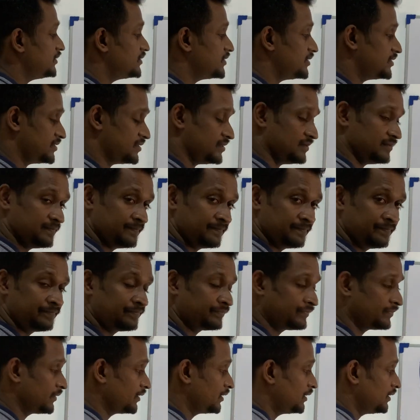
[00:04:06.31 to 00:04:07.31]
system.
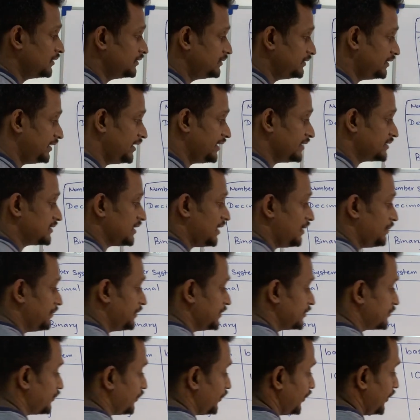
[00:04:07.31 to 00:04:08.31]
Then
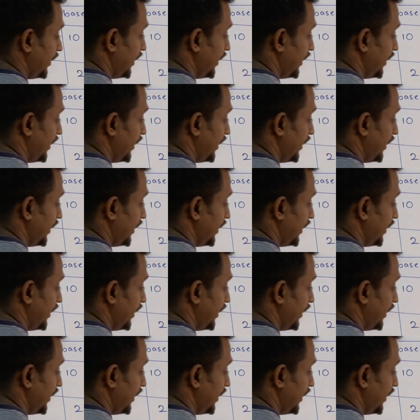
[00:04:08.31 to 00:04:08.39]
examples for